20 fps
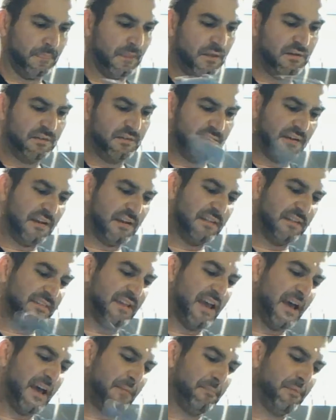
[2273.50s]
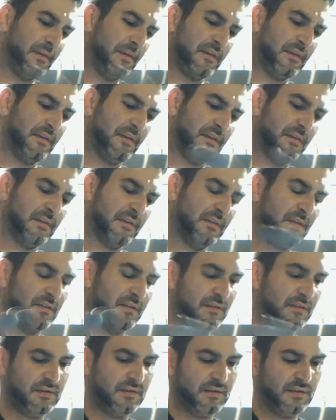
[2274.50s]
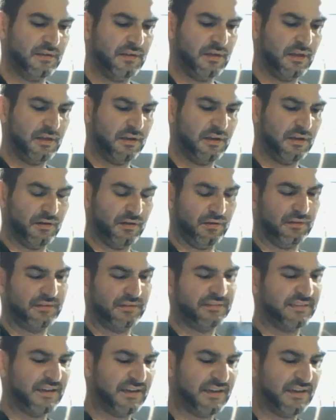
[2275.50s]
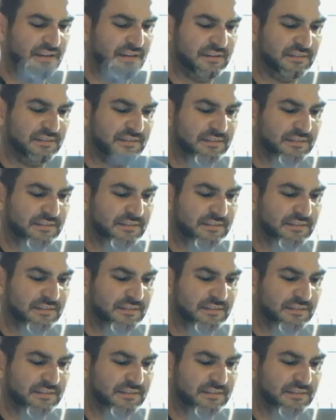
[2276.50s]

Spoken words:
Just kind of tap it on all sides.